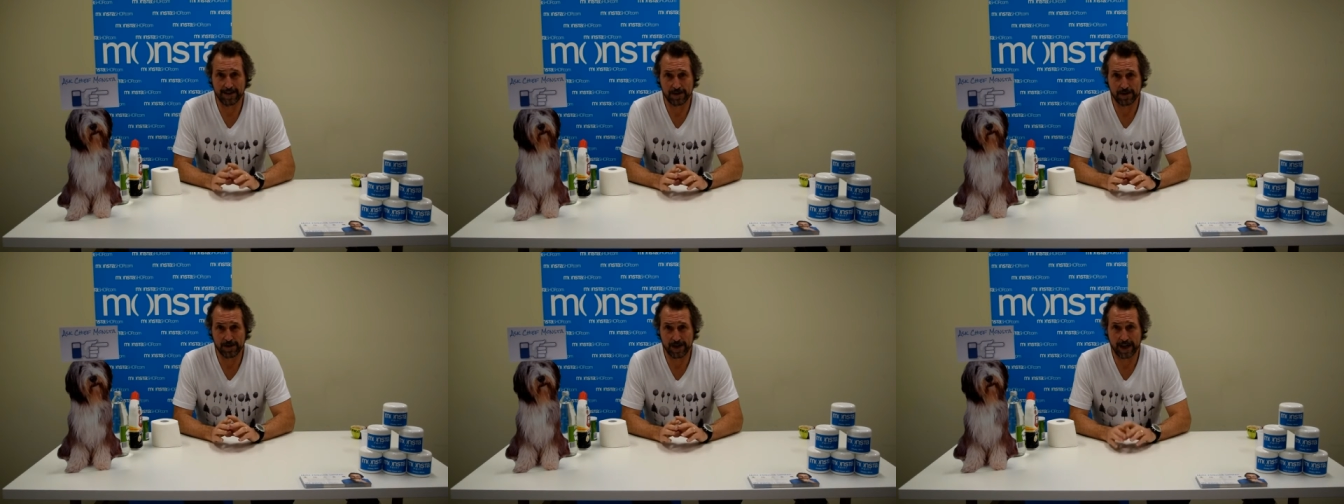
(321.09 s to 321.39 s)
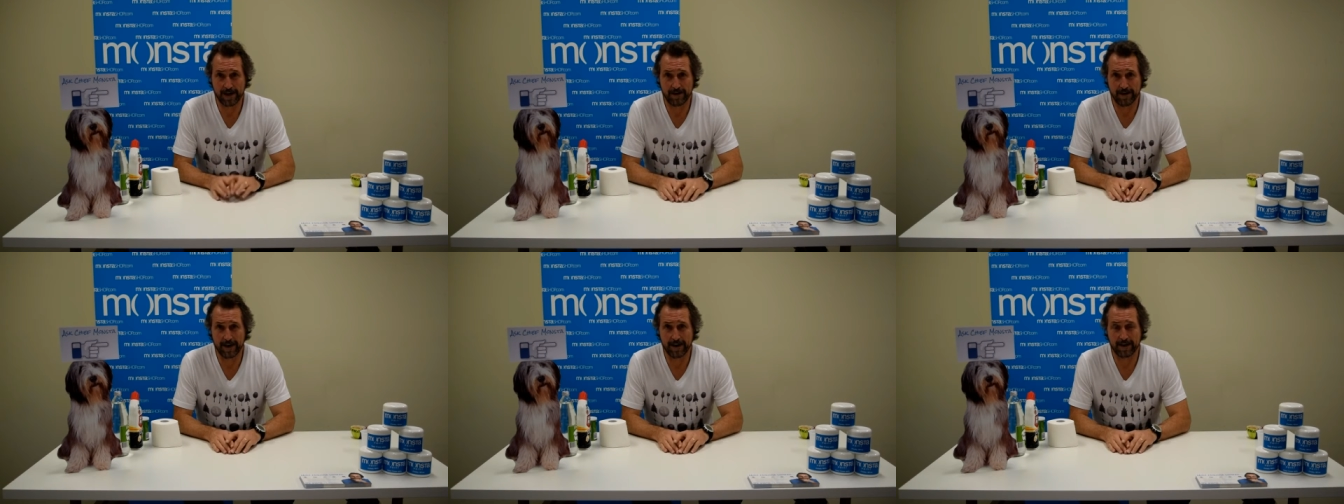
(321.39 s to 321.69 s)
the
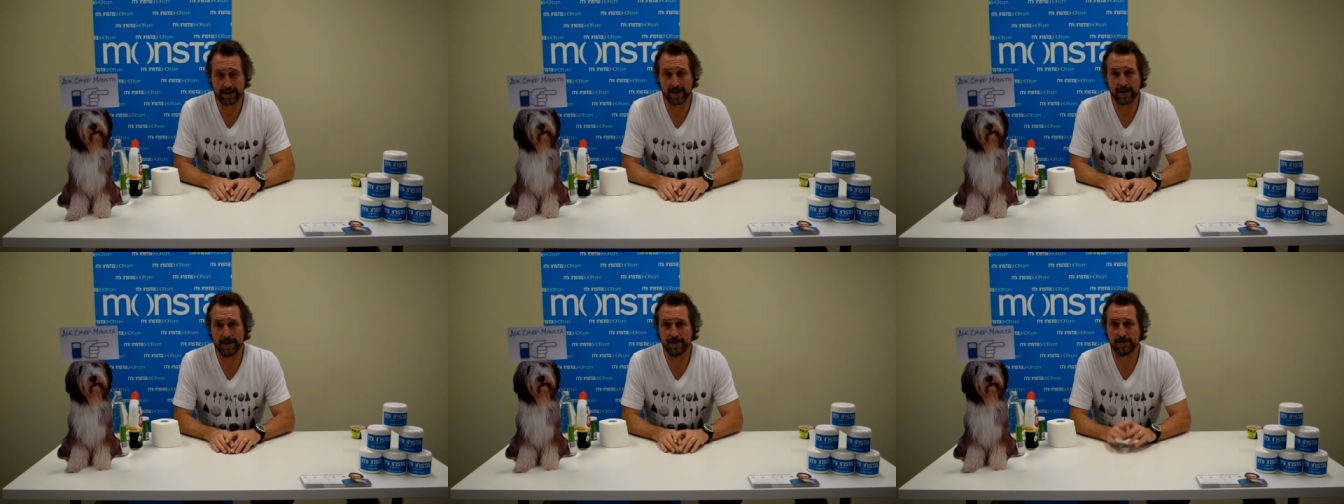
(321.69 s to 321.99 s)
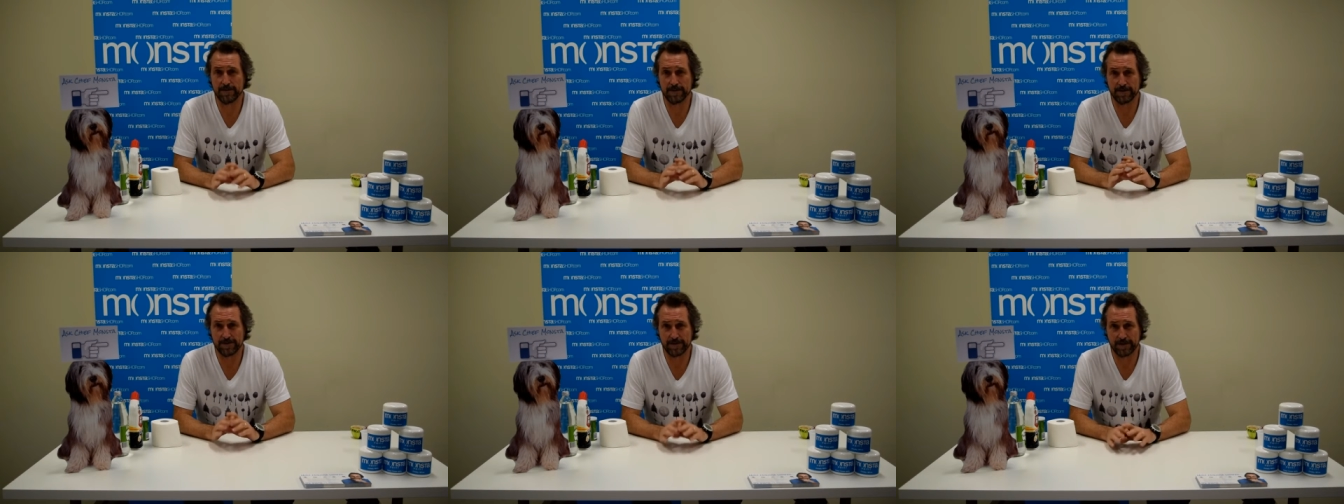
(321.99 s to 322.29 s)
shower
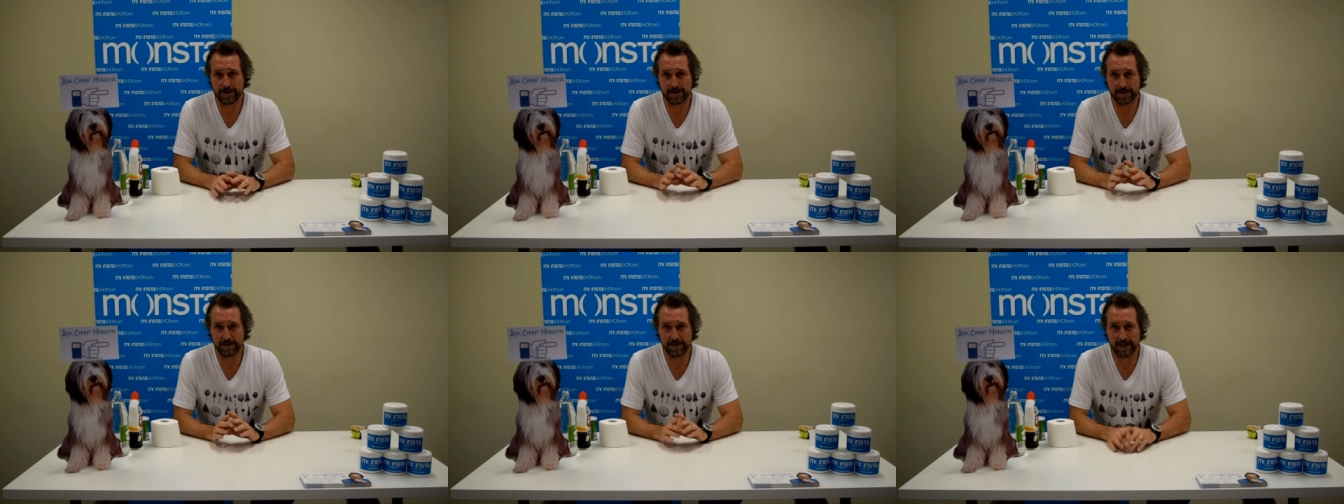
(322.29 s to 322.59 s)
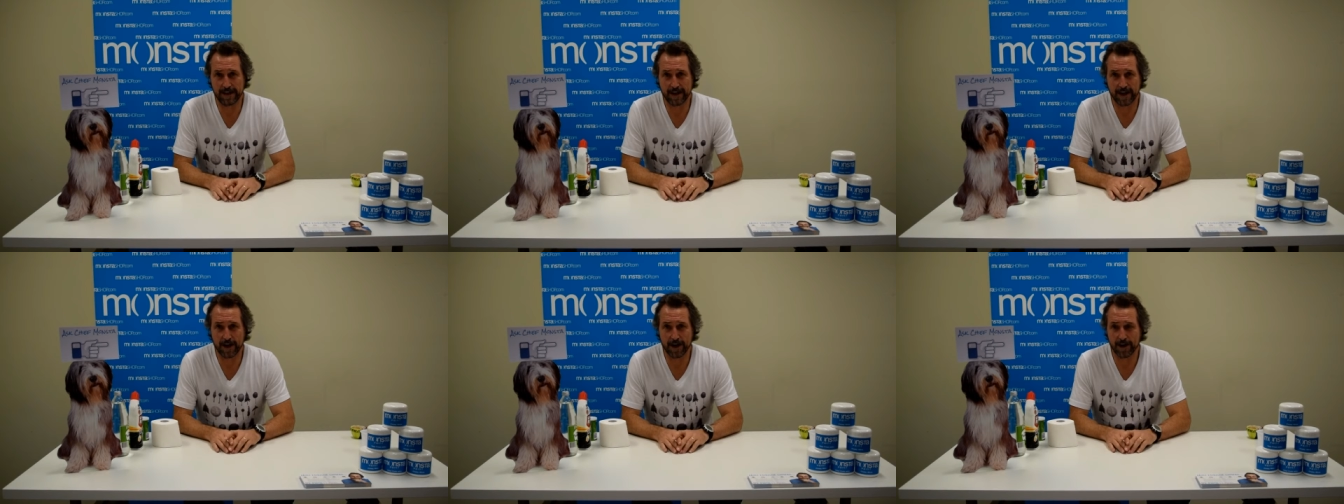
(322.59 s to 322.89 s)
alcoves for
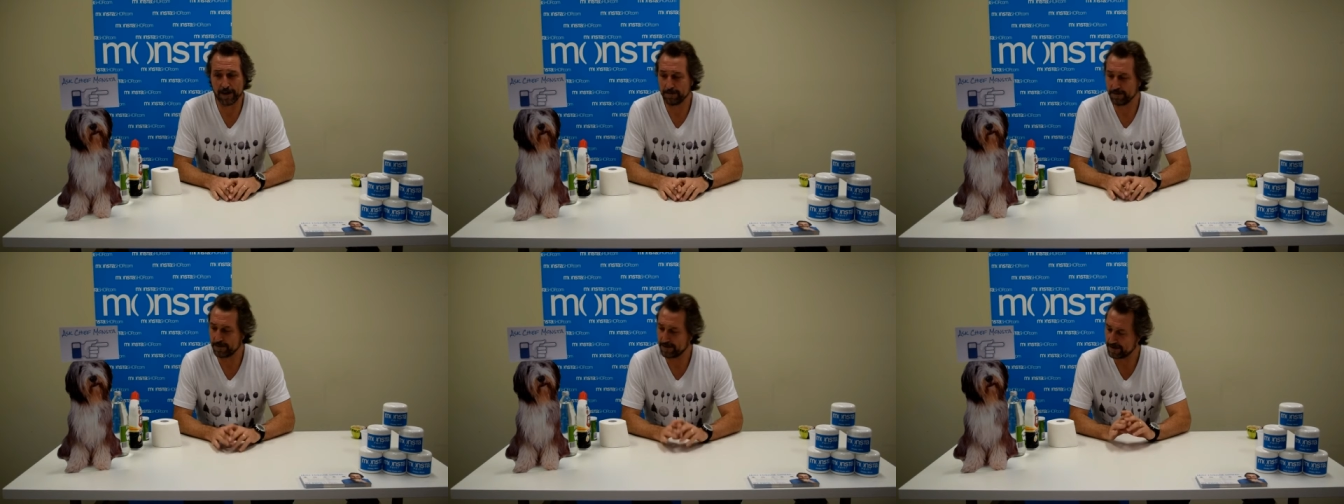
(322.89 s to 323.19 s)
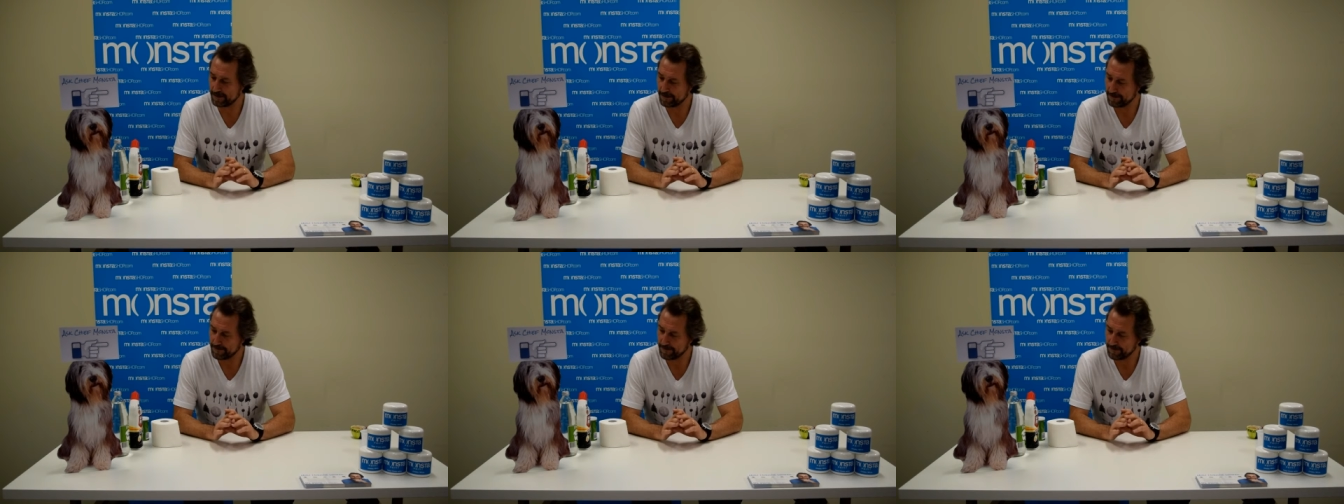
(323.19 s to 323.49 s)
existing
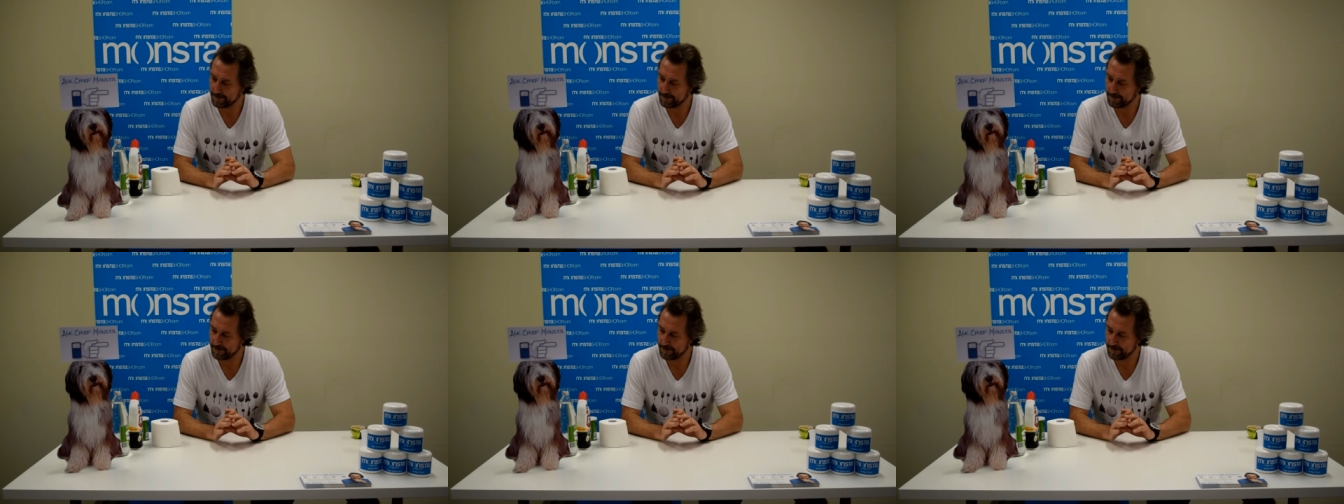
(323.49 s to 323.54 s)
homes,